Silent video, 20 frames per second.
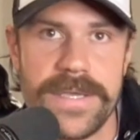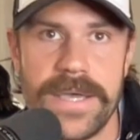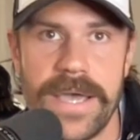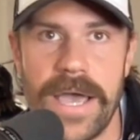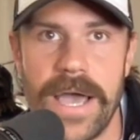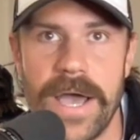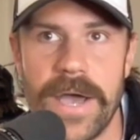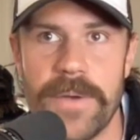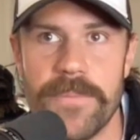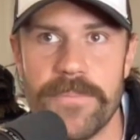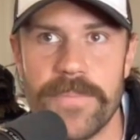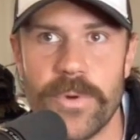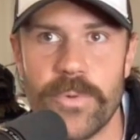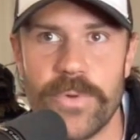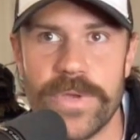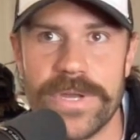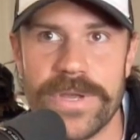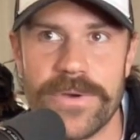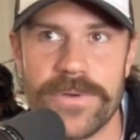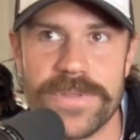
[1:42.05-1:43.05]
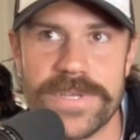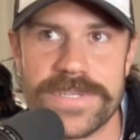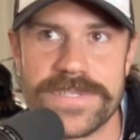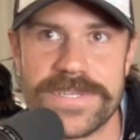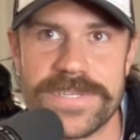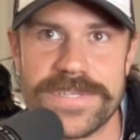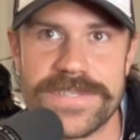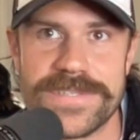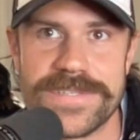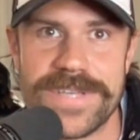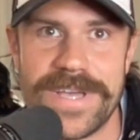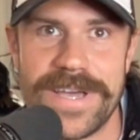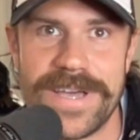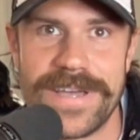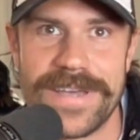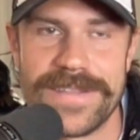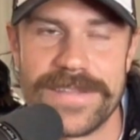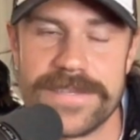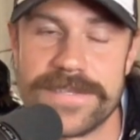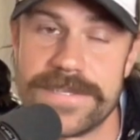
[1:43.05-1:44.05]
But we know this is
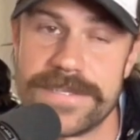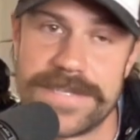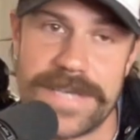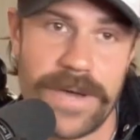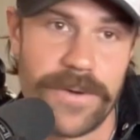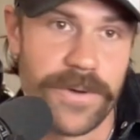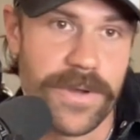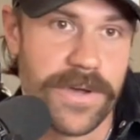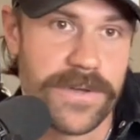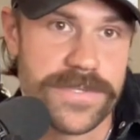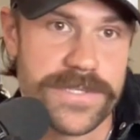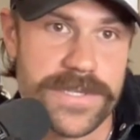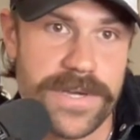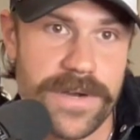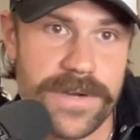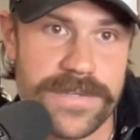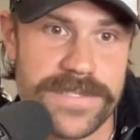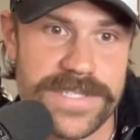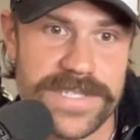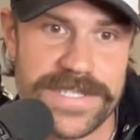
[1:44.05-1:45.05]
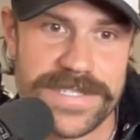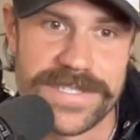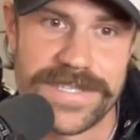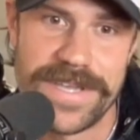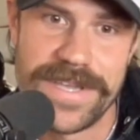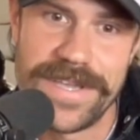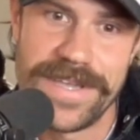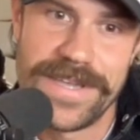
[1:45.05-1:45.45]
how it all starts. It's,